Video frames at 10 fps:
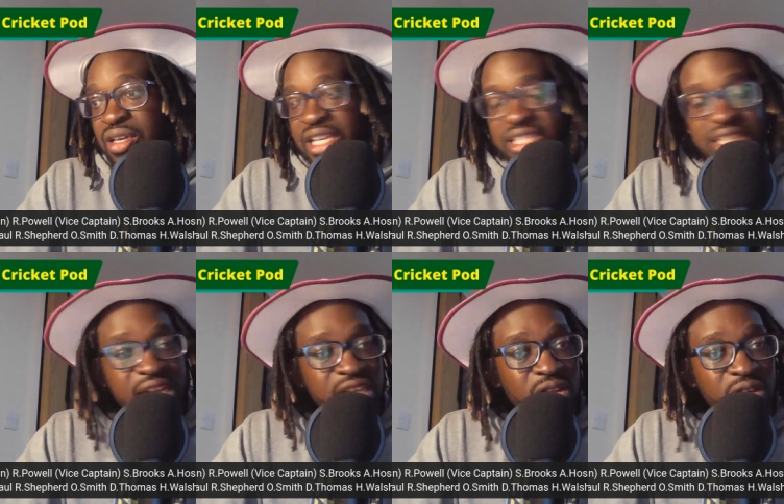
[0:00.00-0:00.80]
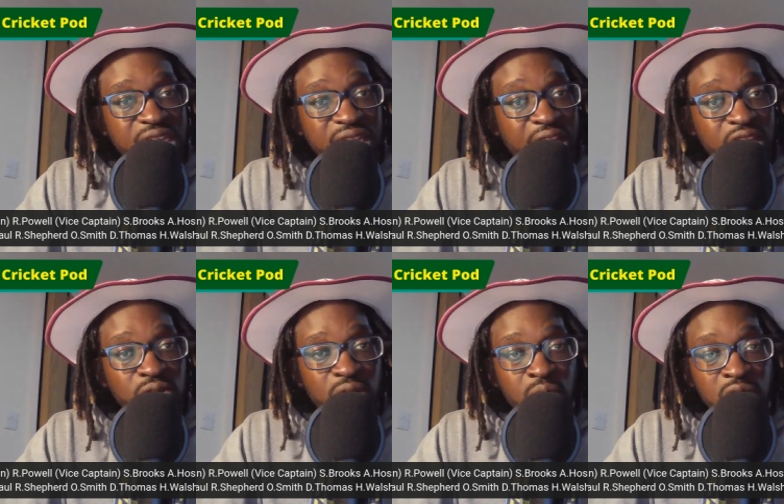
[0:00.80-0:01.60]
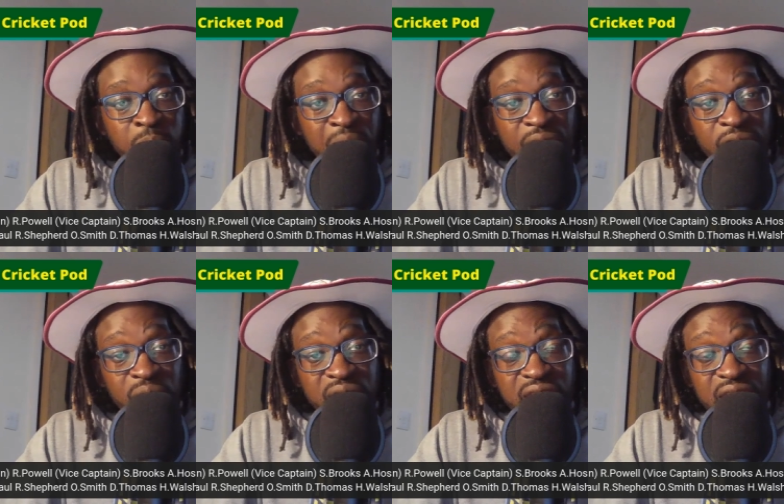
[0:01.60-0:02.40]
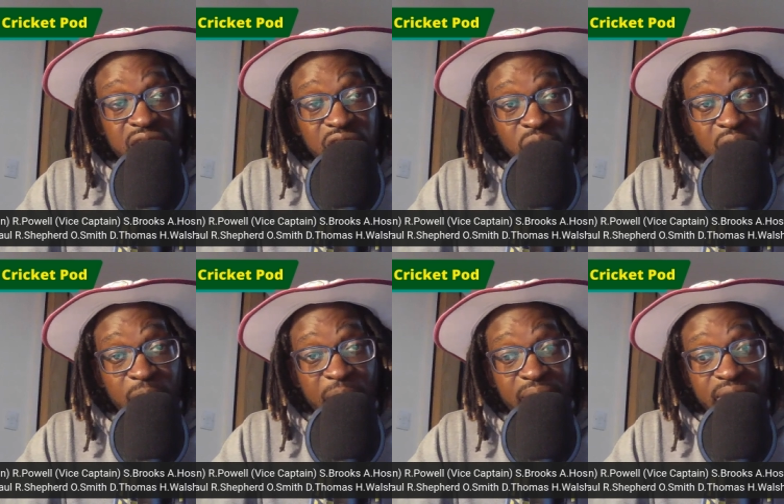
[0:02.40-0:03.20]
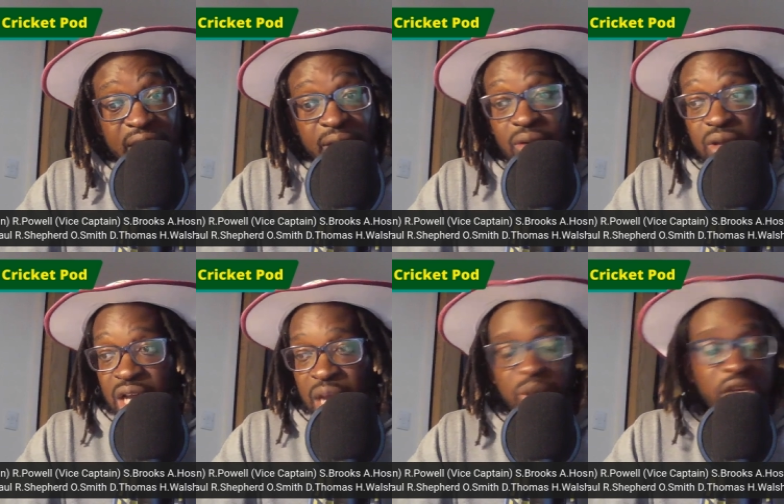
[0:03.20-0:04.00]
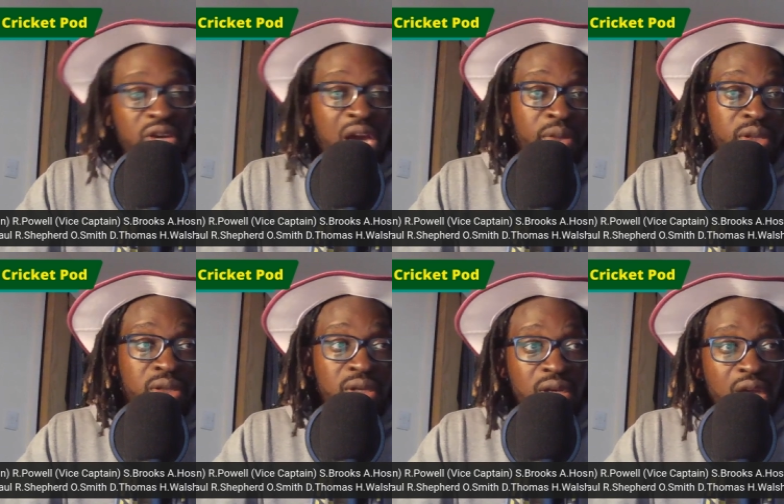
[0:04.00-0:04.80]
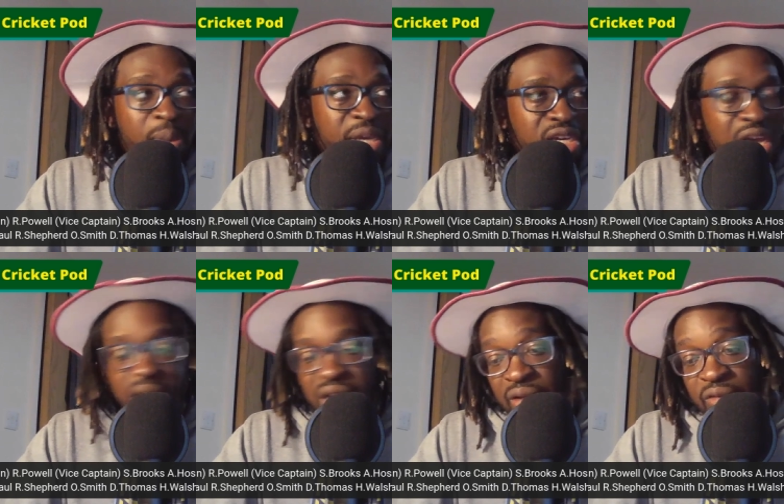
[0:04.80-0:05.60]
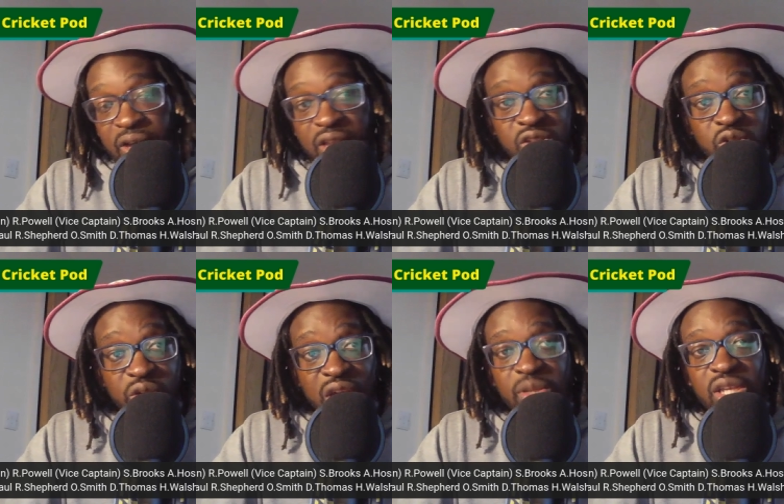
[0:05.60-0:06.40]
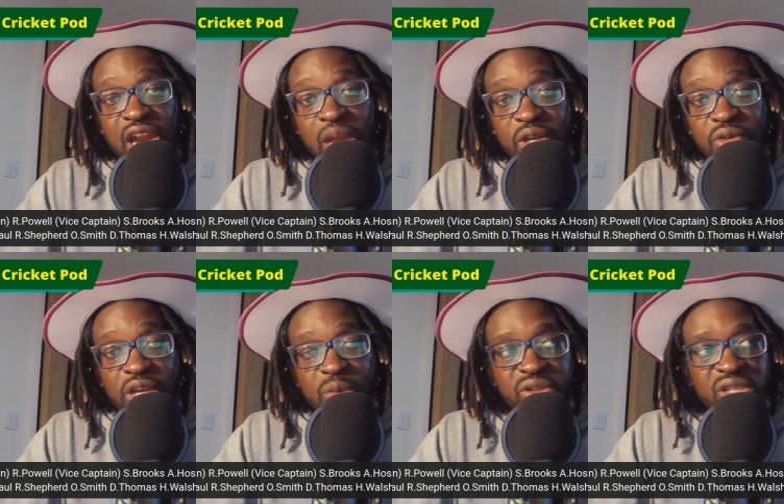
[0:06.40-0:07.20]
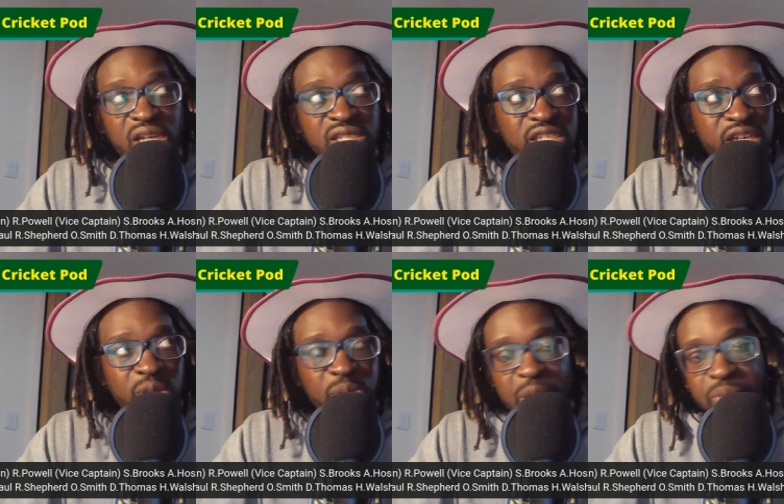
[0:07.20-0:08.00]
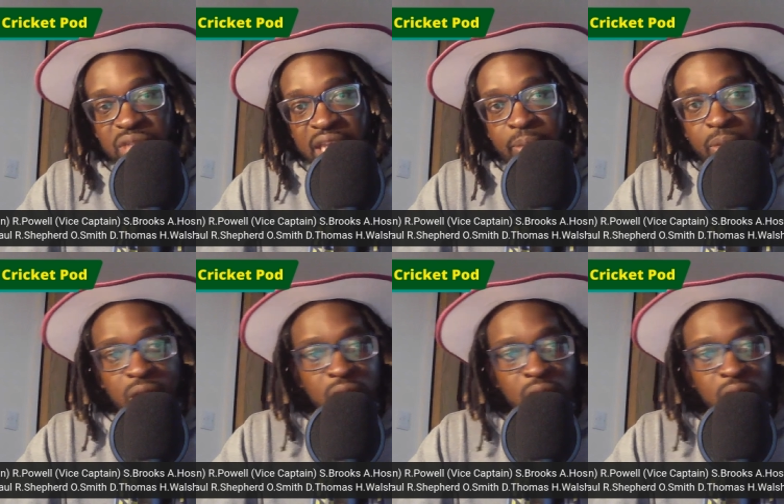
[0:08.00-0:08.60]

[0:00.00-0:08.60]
It's kind of looking like you don't want to play for the West Indies right about now. I beg you, come and I beg you, come and clarify the story. Come on the Caribbean Cricket Podcast and tell the people them